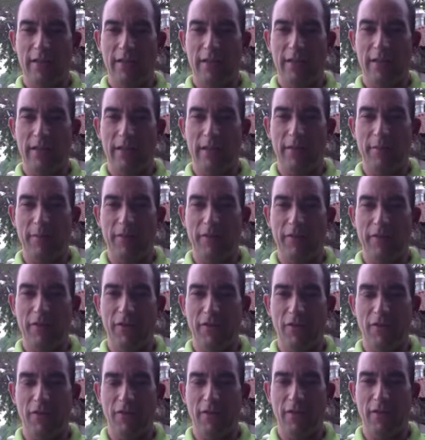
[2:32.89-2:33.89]
If
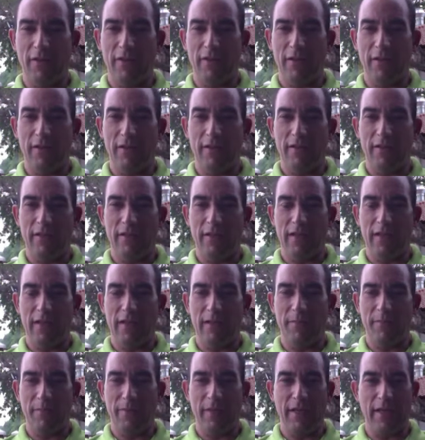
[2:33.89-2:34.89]
you're on the 8
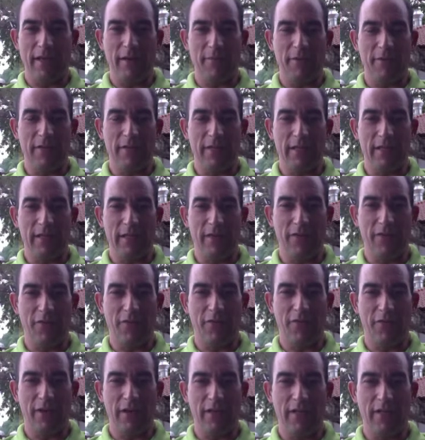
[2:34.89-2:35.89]
PM sailing on
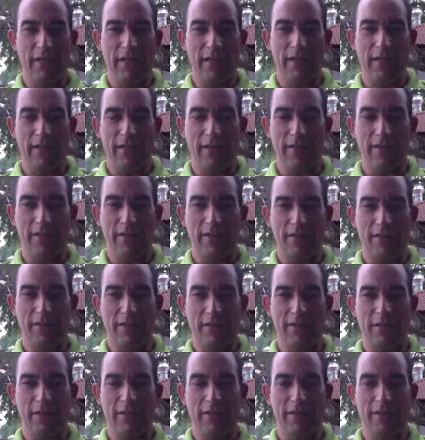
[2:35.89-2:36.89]
Friday night, then there's a
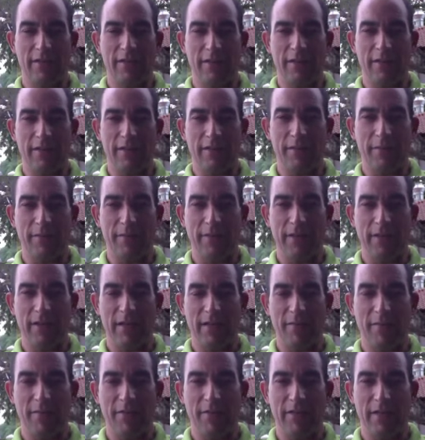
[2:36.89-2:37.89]
6:30
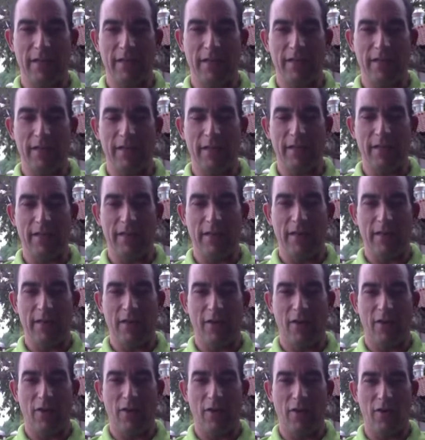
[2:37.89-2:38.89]
PM sailing
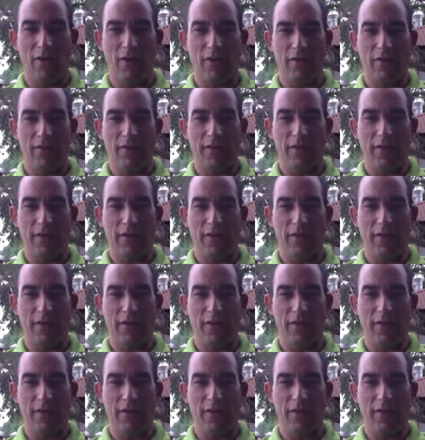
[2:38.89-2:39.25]
on